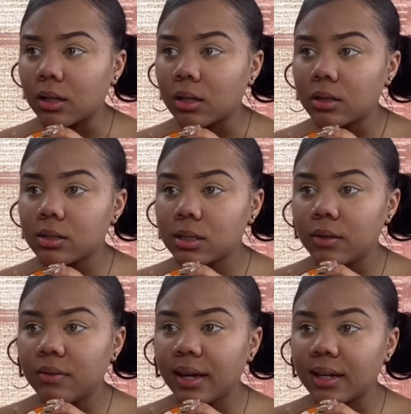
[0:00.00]

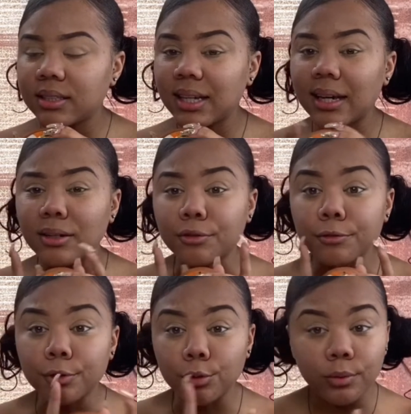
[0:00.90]
CVS and a
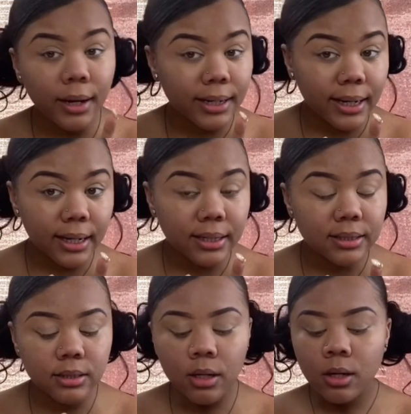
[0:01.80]
few Rite
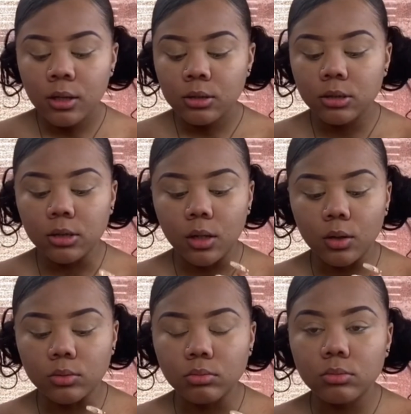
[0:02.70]
Aids. So
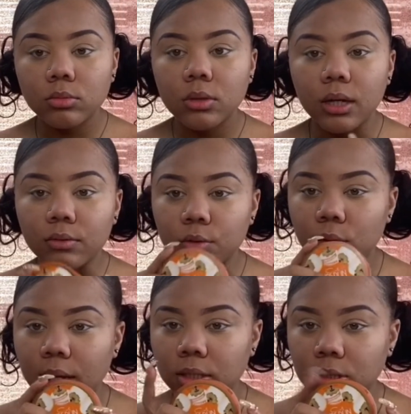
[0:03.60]
if you
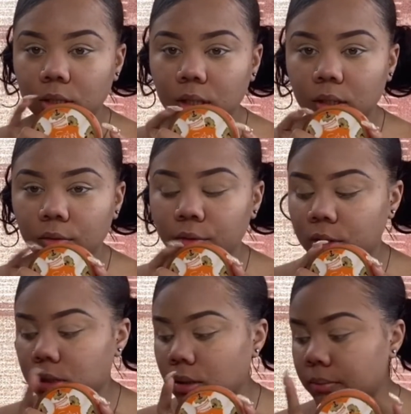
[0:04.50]
guys are looking for
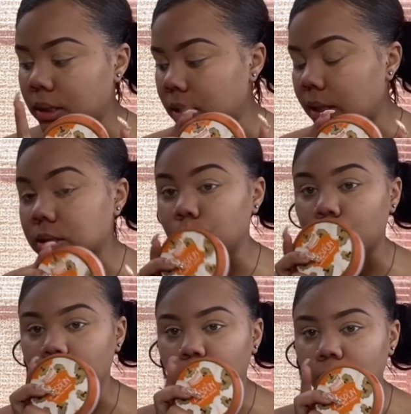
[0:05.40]
something that's more
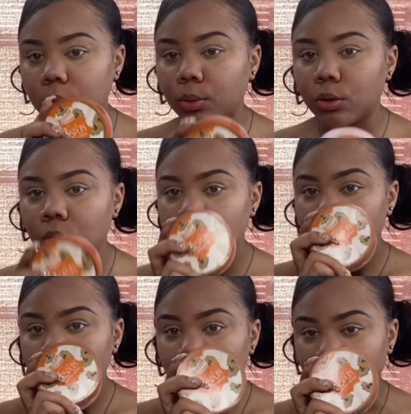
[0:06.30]
affordable,
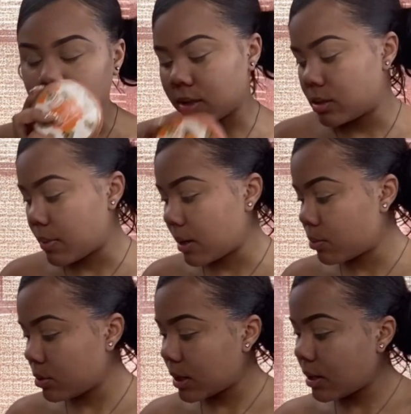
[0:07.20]
check this bad
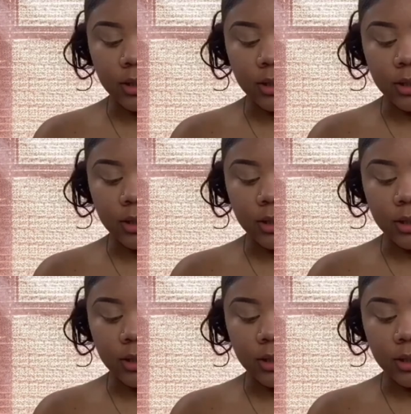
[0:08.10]
boy out.